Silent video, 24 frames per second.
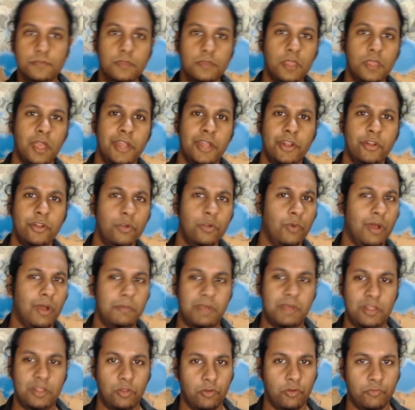I don't know why my
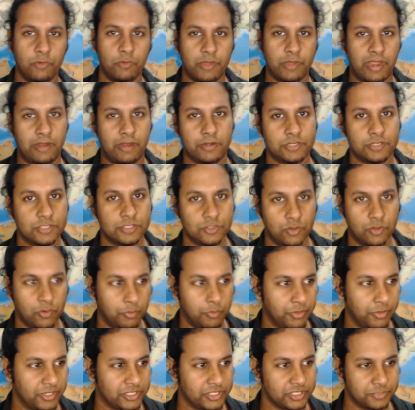lawful characters are all
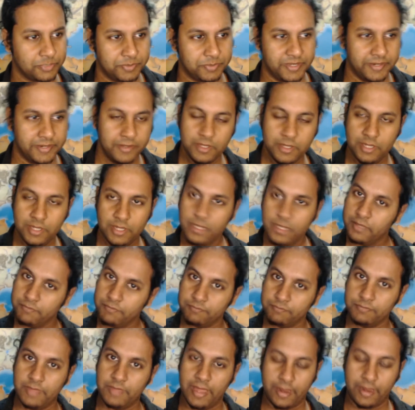British, but
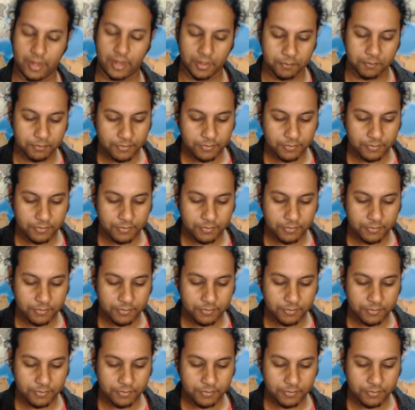they are.